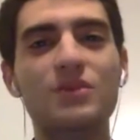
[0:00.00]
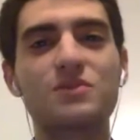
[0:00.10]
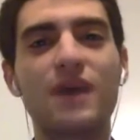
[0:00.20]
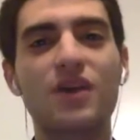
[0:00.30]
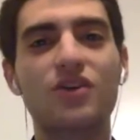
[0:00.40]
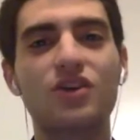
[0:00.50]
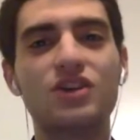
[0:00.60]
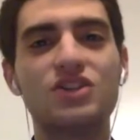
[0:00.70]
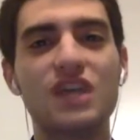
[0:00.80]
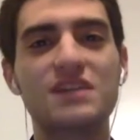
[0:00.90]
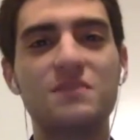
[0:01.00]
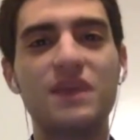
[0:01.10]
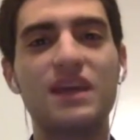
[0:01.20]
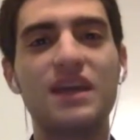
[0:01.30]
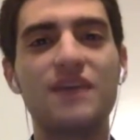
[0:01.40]
how much better could the
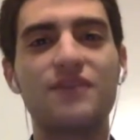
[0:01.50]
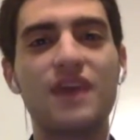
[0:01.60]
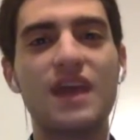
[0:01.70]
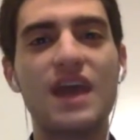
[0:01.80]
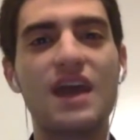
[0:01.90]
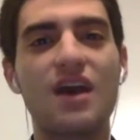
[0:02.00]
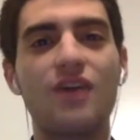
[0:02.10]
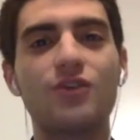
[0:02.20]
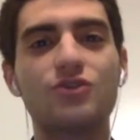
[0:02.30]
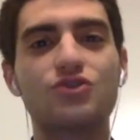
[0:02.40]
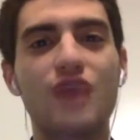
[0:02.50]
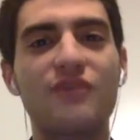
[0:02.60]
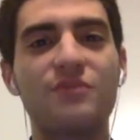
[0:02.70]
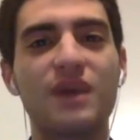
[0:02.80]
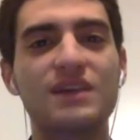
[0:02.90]
Jets be if they hit on those
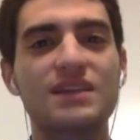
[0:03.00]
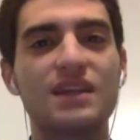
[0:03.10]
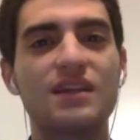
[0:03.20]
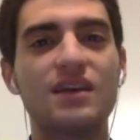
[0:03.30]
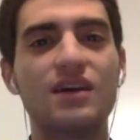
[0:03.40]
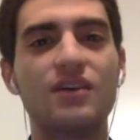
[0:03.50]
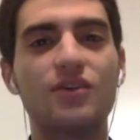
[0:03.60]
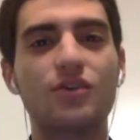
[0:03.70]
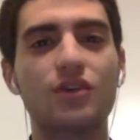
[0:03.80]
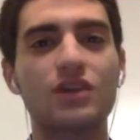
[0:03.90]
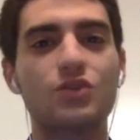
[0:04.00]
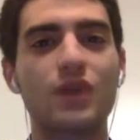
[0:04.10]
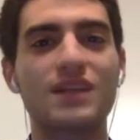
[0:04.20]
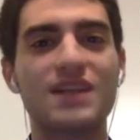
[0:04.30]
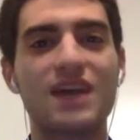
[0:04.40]
draft picks in the early
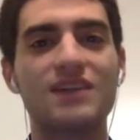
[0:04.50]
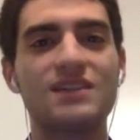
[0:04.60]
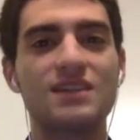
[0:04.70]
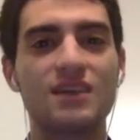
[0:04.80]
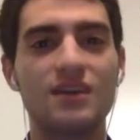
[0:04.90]
2010s?